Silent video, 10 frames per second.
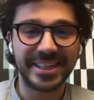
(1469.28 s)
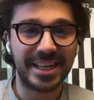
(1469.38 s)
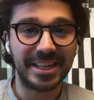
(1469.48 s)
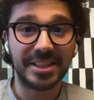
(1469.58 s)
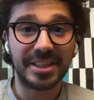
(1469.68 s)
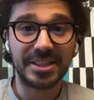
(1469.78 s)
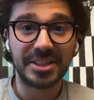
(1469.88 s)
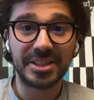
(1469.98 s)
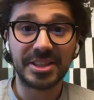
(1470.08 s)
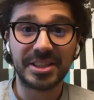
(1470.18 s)
it is
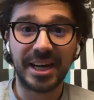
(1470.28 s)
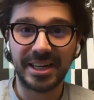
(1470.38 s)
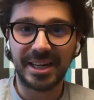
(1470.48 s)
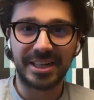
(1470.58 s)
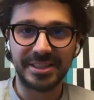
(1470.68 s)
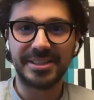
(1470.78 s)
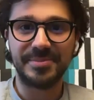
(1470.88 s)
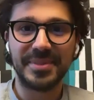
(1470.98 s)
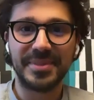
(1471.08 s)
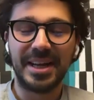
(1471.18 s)
again trying
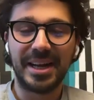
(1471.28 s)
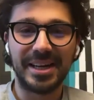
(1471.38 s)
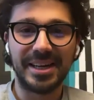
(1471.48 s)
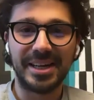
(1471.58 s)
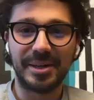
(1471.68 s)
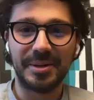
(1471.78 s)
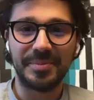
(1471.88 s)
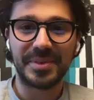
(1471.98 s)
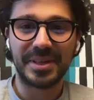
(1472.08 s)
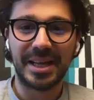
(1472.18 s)
harder.
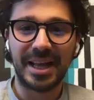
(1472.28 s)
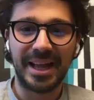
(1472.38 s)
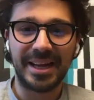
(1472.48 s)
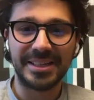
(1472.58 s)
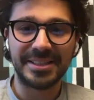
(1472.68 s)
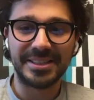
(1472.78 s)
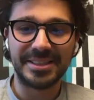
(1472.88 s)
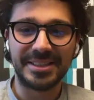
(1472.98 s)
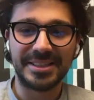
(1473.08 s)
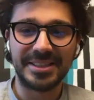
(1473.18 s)
Uh,
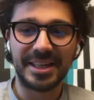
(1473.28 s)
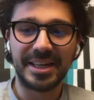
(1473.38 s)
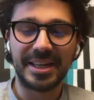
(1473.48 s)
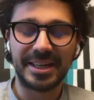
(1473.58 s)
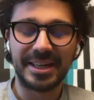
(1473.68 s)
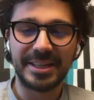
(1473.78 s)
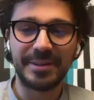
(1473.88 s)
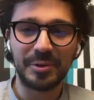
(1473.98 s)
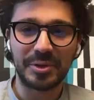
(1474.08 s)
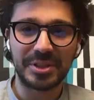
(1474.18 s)
and
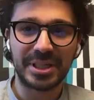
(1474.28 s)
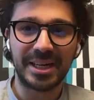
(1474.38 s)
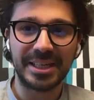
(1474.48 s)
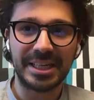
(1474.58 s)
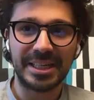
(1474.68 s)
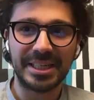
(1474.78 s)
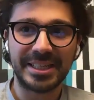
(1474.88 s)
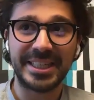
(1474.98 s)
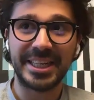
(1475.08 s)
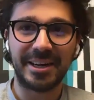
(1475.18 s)
if you try
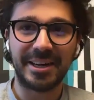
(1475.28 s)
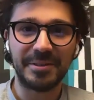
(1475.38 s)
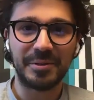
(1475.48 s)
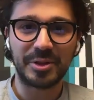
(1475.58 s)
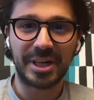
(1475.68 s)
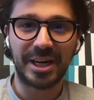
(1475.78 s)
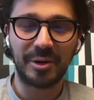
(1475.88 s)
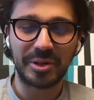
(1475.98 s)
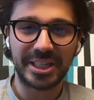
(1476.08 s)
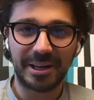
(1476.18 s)
enough, if you
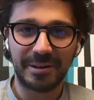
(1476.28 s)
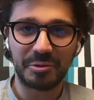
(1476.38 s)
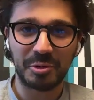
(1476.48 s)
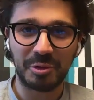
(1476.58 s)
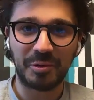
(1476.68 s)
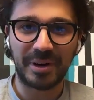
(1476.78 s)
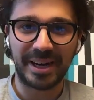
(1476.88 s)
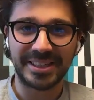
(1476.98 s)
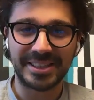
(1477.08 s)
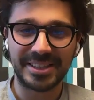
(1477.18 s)
try long enough, you will
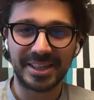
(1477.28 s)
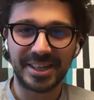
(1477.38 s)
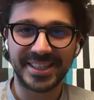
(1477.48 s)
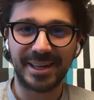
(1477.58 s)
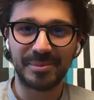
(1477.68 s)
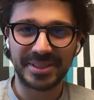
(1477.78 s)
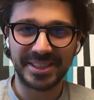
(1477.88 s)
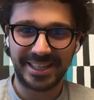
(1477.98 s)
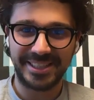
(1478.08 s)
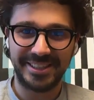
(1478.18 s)
find
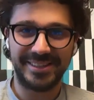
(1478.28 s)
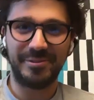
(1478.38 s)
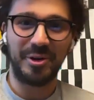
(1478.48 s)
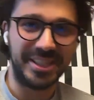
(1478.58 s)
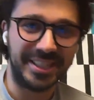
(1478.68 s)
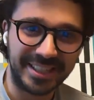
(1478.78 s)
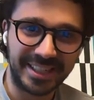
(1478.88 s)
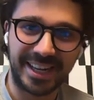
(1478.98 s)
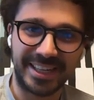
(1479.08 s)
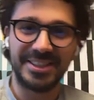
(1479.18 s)
something that is
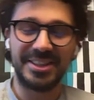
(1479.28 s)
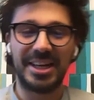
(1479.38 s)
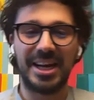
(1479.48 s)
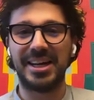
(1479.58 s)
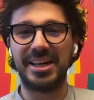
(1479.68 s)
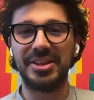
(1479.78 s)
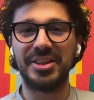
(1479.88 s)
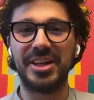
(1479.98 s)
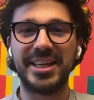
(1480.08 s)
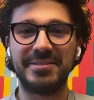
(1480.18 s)
working. Like
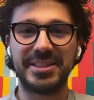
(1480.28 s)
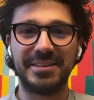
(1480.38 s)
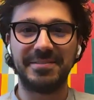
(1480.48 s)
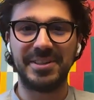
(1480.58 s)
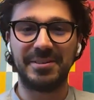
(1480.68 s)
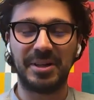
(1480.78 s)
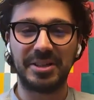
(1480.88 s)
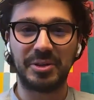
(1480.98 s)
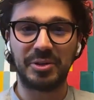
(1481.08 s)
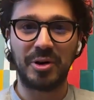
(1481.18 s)
not everything
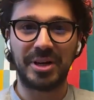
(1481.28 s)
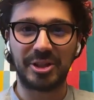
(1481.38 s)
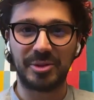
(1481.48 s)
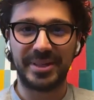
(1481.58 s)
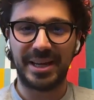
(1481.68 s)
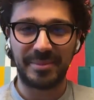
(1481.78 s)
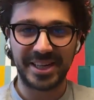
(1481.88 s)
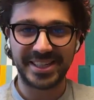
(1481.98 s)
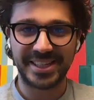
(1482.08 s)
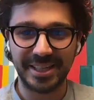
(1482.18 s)
will turn out to
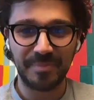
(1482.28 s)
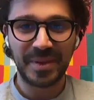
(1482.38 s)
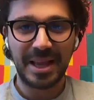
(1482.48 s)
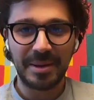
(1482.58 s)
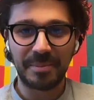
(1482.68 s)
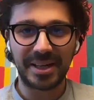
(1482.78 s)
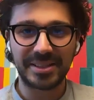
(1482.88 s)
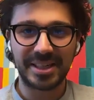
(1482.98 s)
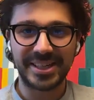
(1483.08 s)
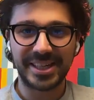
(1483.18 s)
be amazing,
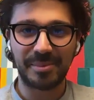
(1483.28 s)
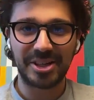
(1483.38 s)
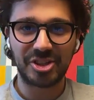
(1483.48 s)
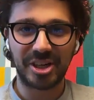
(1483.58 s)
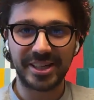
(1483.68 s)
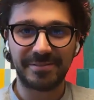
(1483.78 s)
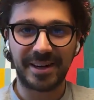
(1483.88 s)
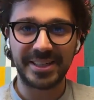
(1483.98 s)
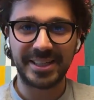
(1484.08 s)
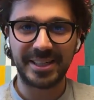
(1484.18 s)
but it's about
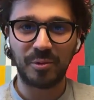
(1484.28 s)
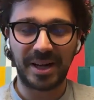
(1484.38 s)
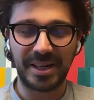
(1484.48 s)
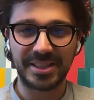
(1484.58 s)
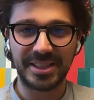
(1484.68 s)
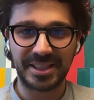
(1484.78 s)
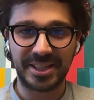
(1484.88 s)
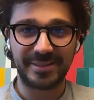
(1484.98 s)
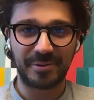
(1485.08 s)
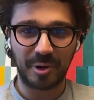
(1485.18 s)
just finding one
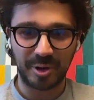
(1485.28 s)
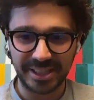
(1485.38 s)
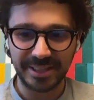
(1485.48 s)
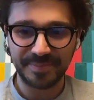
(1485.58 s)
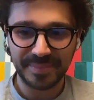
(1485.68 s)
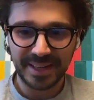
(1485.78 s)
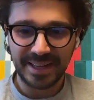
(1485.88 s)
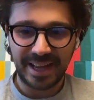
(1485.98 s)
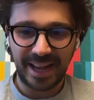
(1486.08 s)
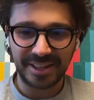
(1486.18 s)
thing that is working.
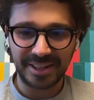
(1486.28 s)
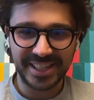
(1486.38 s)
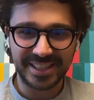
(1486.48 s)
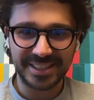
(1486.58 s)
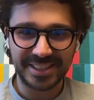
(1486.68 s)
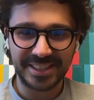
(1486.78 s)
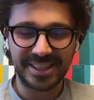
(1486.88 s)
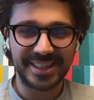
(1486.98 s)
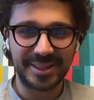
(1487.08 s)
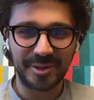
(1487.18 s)
And the
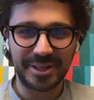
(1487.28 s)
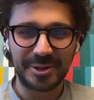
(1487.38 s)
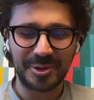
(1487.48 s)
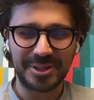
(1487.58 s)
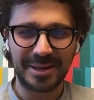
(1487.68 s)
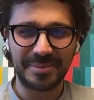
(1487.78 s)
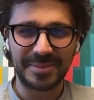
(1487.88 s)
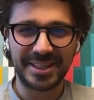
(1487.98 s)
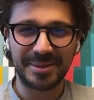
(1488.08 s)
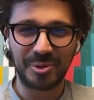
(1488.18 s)
second thing is that, okay, you
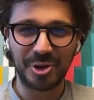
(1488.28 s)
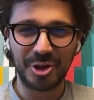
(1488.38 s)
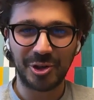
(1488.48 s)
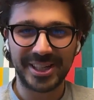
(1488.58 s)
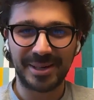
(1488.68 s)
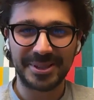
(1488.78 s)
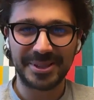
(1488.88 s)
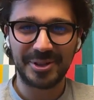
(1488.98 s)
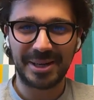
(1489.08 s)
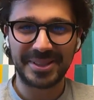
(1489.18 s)
can be really bullish on
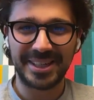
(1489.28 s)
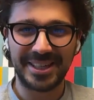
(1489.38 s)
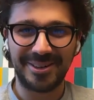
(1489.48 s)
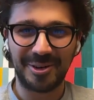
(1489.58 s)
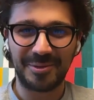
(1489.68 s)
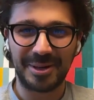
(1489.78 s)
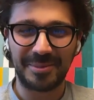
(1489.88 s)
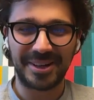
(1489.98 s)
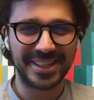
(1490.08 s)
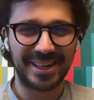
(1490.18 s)
something, you can be really
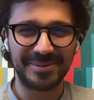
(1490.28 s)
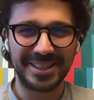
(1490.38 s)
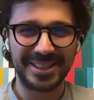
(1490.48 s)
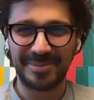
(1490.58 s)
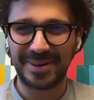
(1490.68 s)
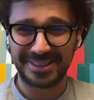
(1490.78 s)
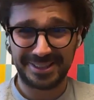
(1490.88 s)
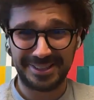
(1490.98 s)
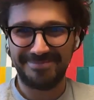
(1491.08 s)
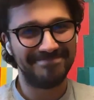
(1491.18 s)
hopeful about something,
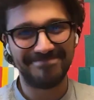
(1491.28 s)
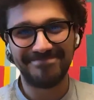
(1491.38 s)
but